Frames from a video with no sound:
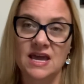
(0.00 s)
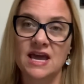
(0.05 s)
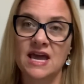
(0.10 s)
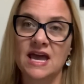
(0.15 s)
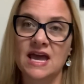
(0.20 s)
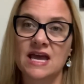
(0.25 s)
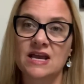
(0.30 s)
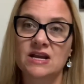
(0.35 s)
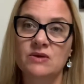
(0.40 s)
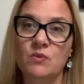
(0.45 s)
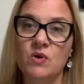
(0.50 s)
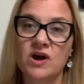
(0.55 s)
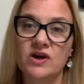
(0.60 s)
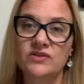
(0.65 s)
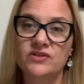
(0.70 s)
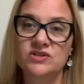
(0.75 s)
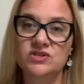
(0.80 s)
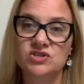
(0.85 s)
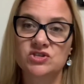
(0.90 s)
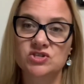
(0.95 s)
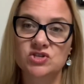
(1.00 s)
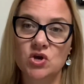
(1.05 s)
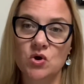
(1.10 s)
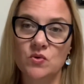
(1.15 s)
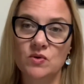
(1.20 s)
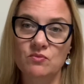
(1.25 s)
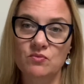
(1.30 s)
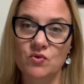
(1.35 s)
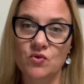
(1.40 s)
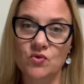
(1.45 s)
And while it's so
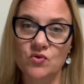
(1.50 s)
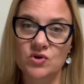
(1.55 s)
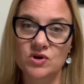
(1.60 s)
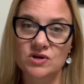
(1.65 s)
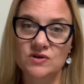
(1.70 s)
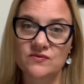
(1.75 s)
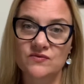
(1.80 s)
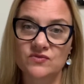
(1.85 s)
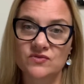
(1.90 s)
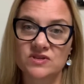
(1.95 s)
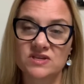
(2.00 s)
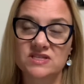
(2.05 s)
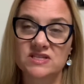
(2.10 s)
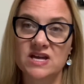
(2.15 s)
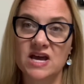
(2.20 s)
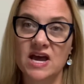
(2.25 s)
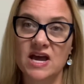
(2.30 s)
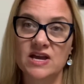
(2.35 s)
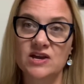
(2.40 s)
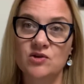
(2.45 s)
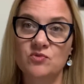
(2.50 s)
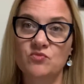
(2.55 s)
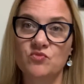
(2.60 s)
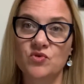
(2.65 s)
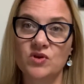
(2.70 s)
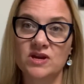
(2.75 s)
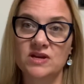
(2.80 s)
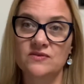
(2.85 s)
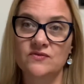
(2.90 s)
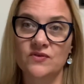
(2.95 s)
important for these higher
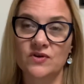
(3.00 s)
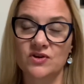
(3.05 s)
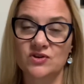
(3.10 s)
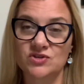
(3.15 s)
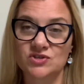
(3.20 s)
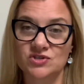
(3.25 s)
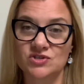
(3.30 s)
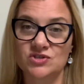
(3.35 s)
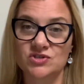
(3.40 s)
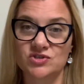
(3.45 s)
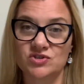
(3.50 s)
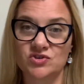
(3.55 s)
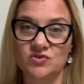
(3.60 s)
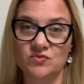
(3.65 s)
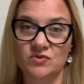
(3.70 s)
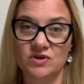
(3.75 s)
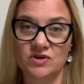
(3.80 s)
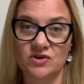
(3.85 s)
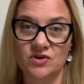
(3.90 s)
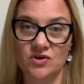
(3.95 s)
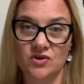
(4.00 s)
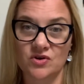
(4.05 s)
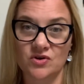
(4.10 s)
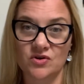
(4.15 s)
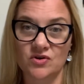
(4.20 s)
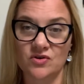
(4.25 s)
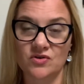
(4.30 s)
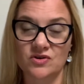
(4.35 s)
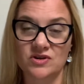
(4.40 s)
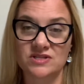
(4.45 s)
brain functions to
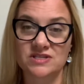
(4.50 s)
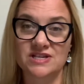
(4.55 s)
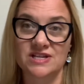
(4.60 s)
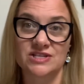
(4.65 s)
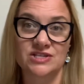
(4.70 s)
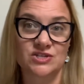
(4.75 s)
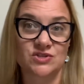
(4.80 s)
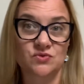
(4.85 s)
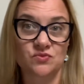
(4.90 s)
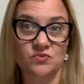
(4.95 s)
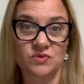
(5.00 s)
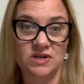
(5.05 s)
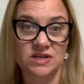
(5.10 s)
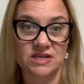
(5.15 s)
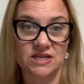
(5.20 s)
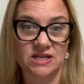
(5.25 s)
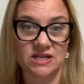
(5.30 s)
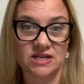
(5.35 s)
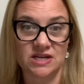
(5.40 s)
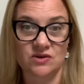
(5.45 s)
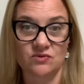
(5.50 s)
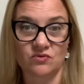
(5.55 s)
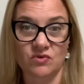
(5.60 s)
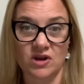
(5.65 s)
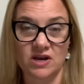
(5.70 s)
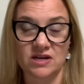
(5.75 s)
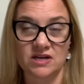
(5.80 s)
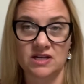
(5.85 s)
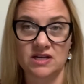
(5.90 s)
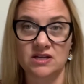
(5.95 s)
occur, such as reading and
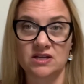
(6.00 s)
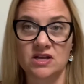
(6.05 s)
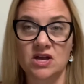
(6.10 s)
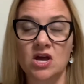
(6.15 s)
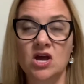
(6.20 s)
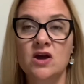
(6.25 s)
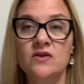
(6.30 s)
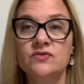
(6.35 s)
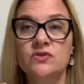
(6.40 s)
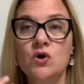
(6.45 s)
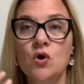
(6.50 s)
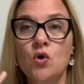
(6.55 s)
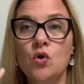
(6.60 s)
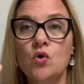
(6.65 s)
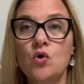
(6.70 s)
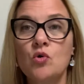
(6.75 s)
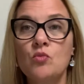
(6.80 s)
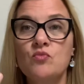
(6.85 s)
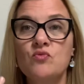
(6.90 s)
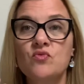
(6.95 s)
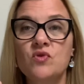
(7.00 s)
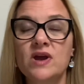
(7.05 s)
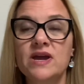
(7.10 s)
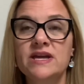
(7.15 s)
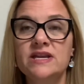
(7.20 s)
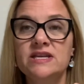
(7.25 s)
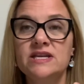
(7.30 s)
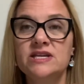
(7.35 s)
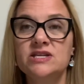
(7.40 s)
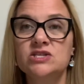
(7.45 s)
writing, the whole brain
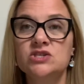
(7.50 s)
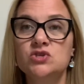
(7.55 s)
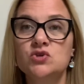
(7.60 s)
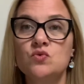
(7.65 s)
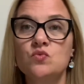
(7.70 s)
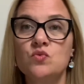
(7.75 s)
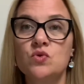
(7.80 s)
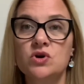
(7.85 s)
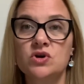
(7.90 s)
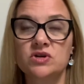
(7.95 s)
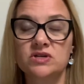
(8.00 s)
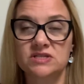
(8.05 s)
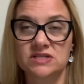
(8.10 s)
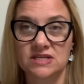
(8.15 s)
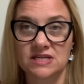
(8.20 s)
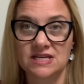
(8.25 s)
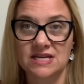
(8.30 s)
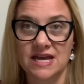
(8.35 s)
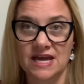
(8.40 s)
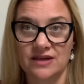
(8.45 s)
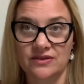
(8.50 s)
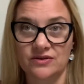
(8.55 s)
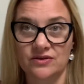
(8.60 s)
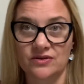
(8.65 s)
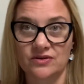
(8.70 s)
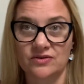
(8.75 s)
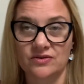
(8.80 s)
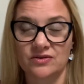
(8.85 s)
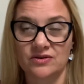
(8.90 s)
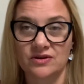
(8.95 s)
needs to work
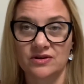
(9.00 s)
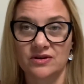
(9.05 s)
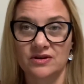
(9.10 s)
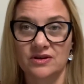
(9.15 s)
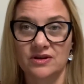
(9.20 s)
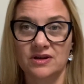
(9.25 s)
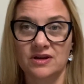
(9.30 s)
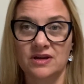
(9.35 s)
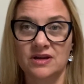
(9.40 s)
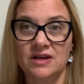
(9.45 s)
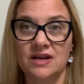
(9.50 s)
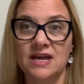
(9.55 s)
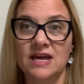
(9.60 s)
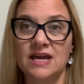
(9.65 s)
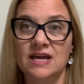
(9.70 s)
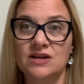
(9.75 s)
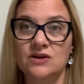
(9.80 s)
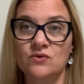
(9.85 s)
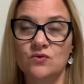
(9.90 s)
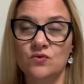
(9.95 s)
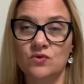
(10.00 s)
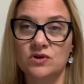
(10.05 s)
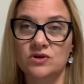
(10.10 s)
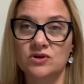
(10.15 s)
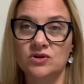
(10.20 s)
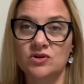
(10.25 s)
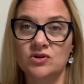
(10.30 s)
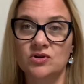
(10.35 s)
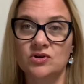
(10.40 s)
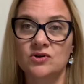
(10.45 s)
together in
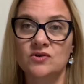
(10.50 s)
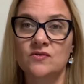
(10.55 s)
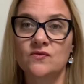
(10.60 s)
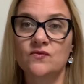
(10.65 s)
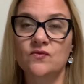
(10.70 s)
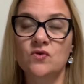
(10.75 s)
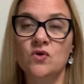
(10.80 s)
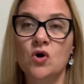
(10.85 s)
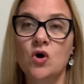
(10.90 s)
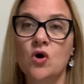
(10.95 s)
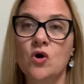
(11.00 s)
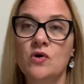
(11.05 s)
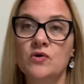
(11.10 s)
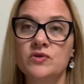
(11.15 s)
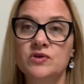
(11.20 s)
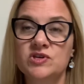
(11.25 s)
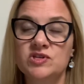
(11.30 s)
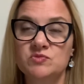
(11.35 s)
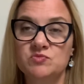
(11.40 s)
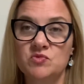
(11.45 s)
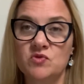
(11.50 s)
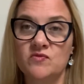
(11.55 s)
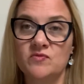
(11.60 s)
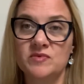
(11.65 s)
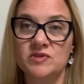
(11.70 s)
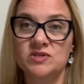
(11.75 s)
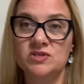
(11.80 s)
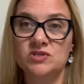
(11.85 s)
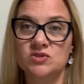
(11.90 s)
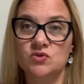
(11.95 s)
order for all these
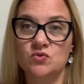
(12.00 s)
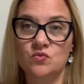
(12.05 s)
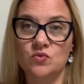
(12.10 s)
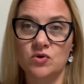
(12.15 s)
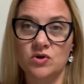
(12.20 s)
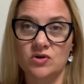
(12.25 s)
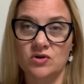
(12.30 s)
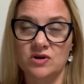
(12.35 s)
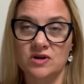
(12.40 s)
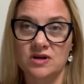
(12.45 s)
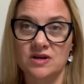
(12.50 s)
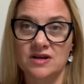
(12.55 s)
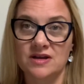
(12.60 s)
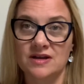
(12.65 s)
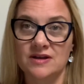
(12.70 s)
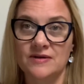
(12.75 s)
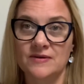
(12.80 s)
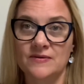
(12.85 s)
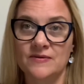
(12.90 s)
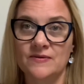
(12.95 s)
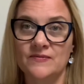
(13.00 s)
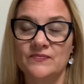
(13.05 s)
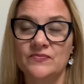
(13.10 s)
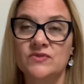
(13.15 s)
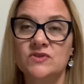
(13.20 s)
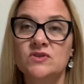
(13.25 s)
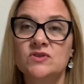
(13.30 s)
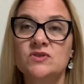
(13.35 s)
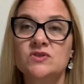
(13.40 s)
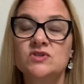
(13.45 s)
movements work
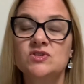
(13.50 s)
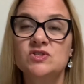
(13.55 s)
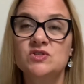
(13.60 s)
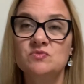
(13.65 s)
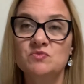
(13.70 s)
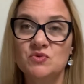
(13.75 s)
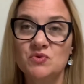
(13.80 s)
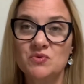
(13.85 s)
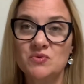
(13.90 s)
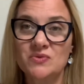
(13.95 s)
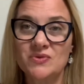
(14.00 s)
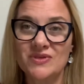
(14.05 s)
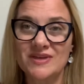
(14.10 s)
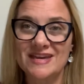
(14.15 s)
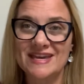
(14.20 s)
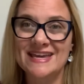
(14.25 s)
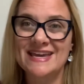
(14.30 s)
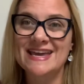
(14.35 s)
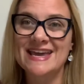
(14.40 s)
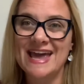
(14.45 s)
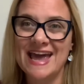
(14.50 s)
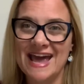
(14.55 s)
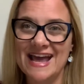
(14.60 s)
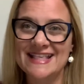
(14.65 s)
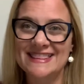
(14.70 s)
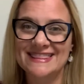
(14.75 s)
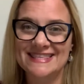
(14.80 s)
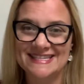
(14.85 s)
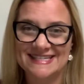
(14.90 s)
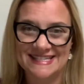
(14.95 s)
smoothly
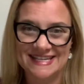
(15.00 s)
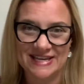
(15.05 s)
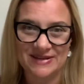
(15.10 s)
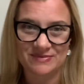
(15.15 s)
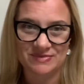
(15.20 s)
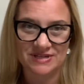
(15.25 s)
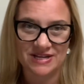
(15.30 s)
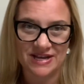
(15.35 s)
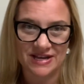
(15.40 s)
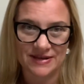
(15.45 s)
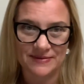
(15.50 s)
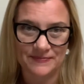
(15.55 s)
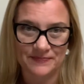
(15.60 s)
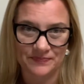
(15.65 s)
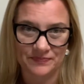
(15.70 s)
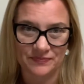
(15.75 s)
at the same time.